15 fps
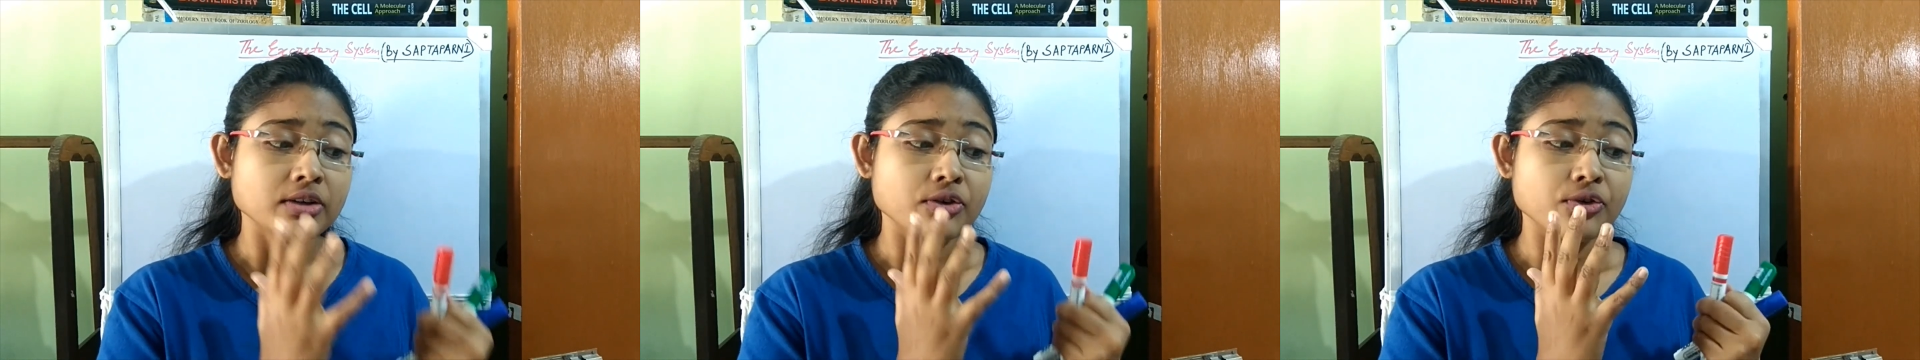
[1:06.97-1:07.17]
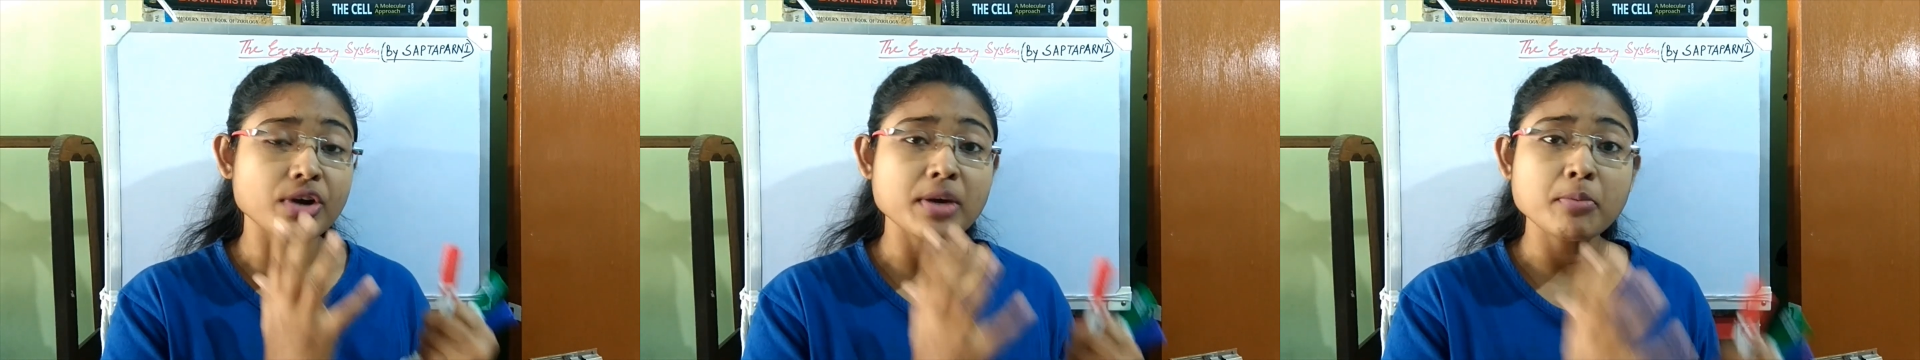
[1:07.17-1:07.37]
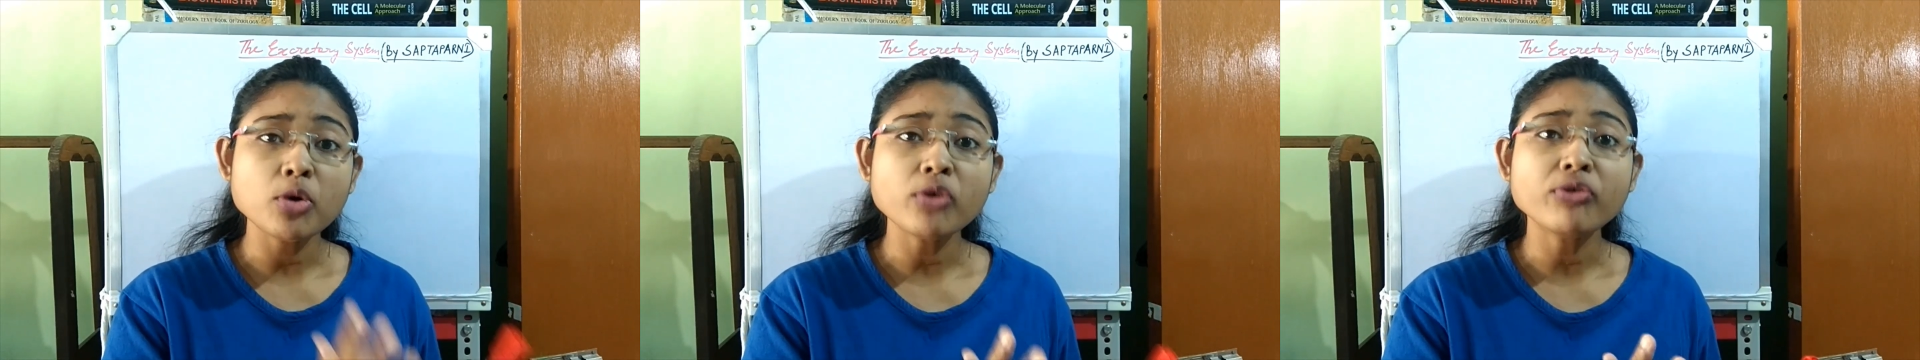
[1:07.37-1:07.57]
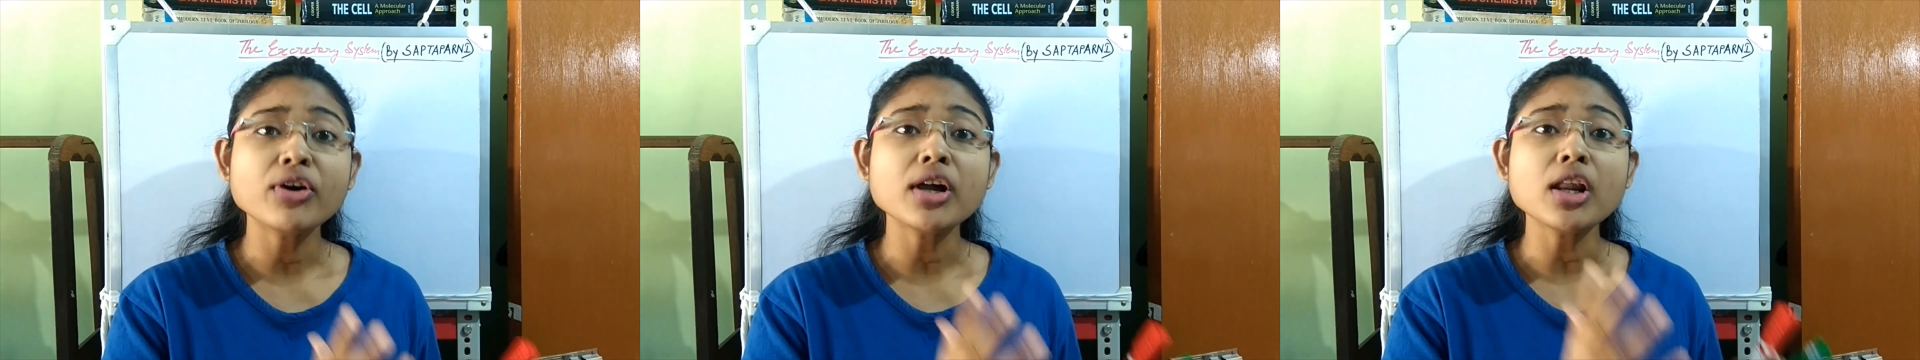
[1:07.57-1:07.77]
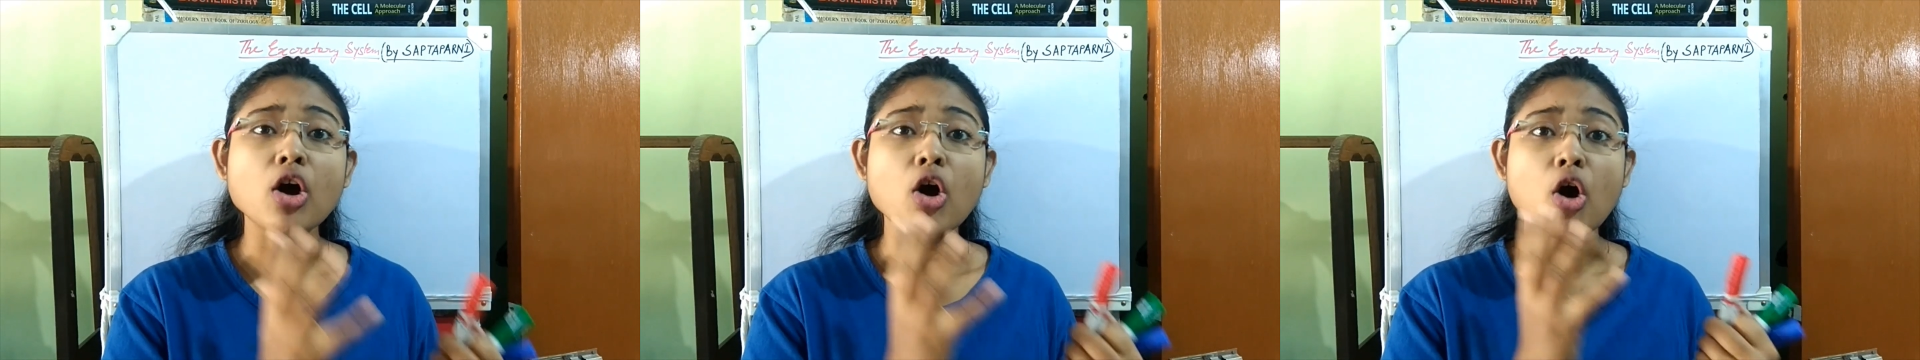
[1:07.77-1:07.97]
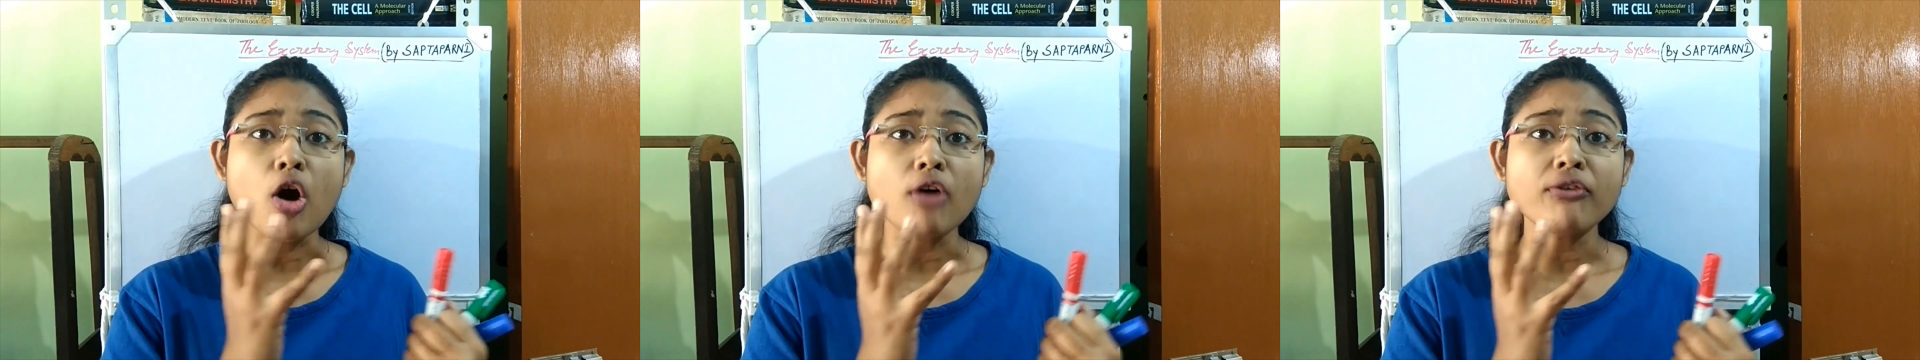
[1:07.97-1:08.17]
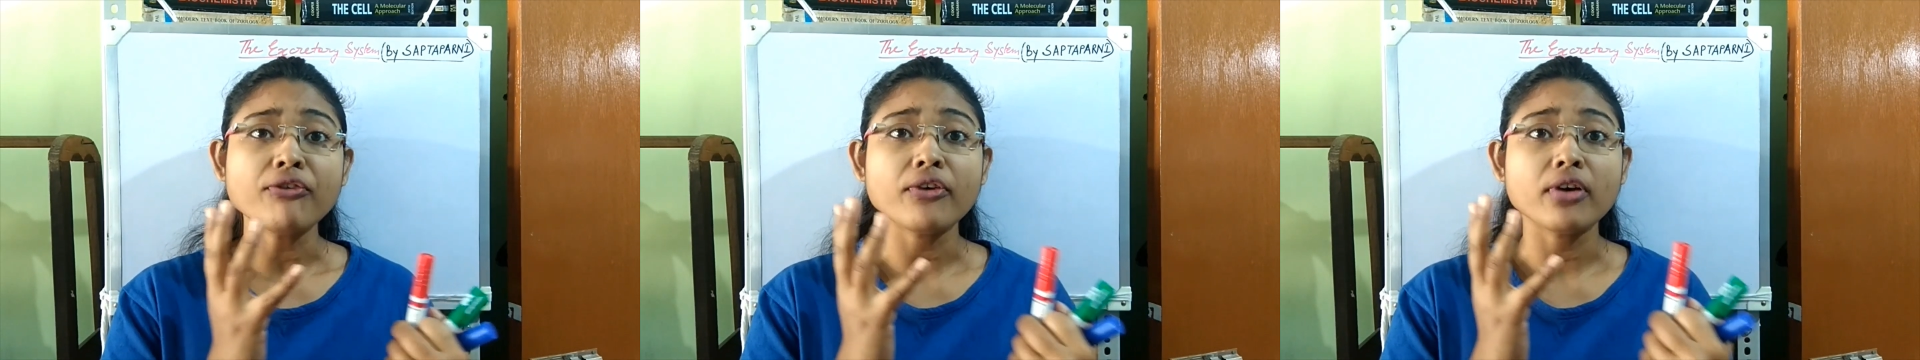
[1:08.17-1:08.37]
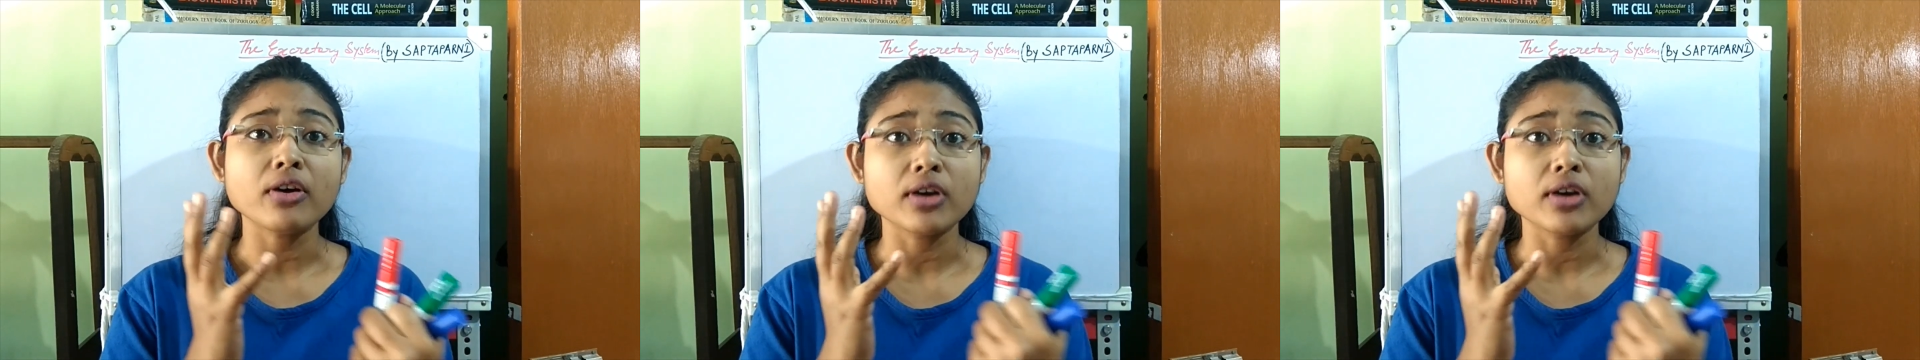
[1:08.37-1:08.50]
removal of